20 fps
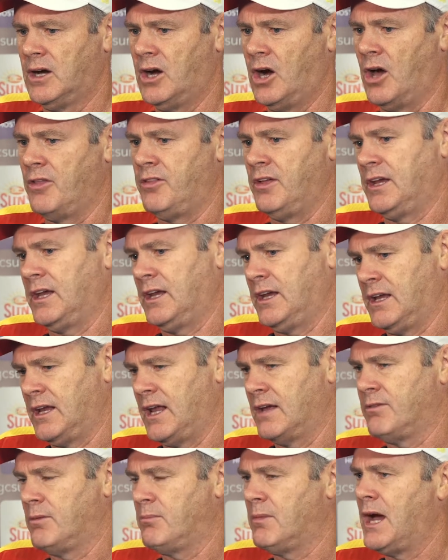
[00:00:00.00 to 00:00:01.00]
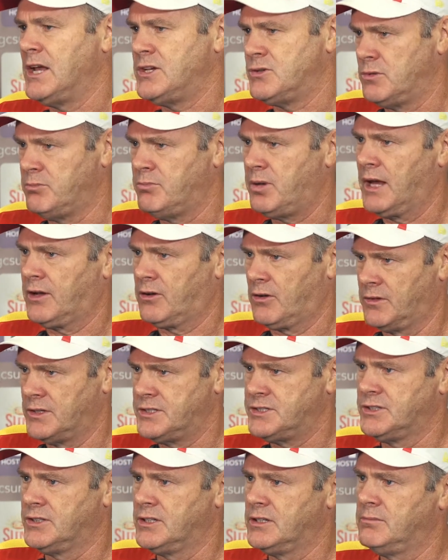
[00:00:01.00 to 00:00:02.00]
I think he can have a major impact on the
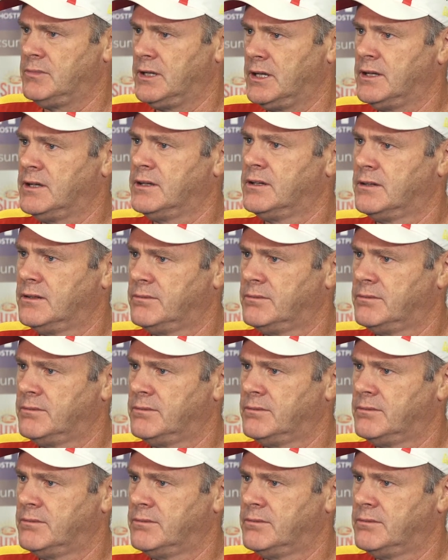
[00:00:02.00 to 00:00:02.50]
team, yeah.